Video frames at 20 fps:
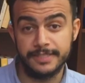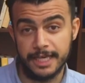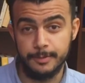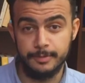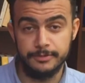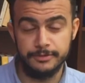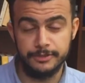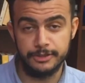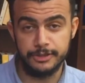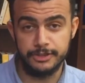
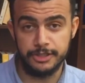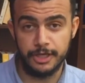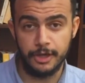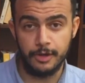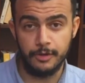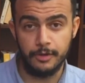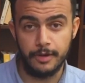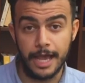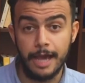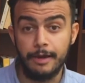able to
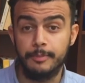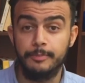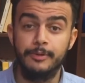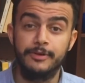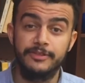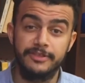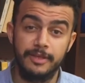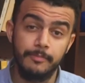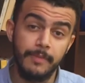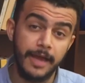show how to
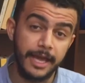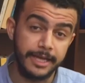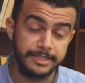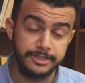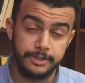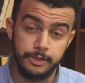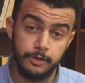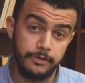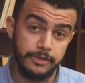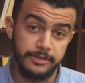put the
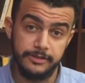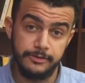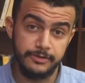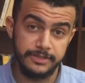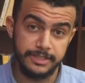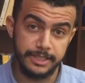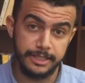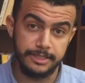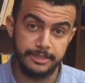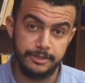Max
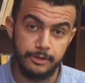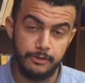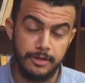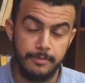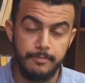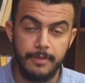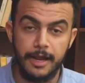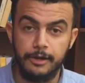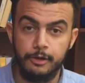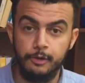
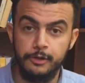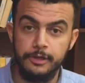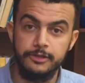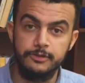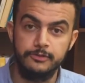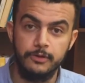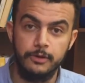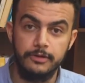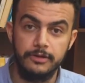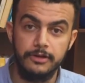32630
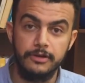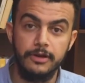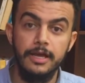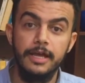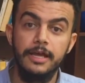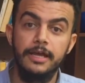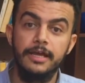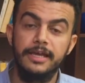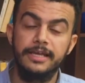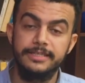microcontroller
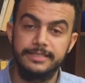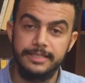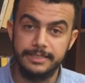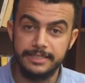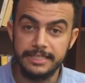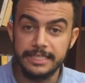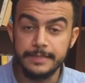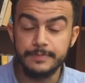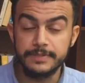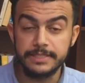into
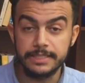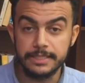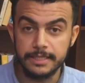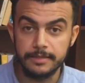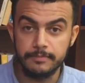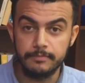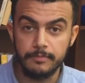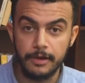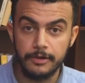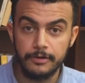deep
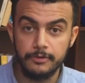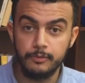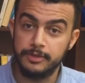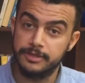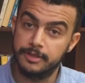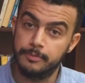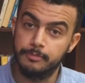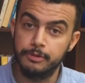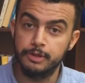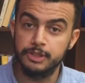sleep mode
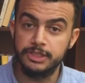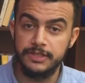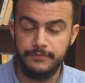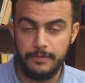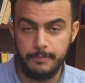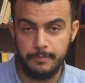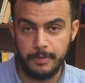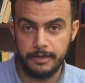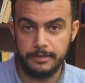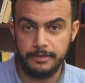with the push of
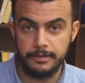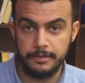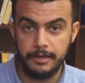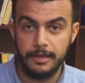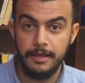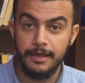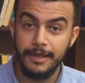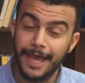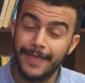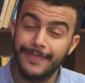a button
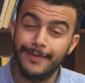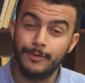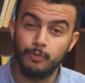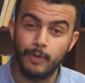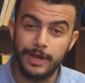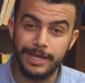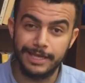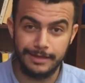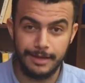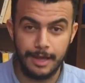and then
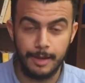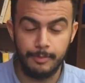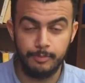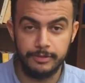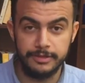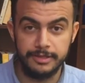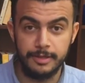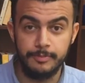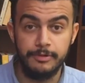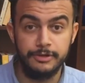wake it up
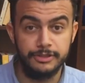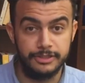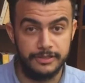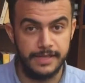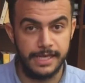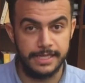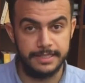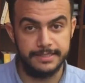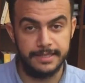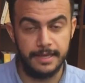with the push of
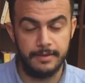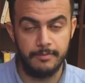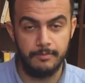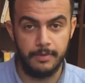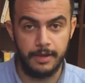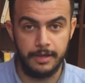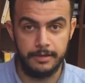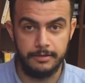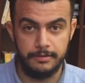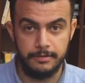that same
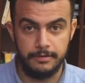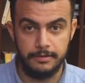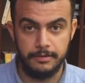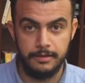button.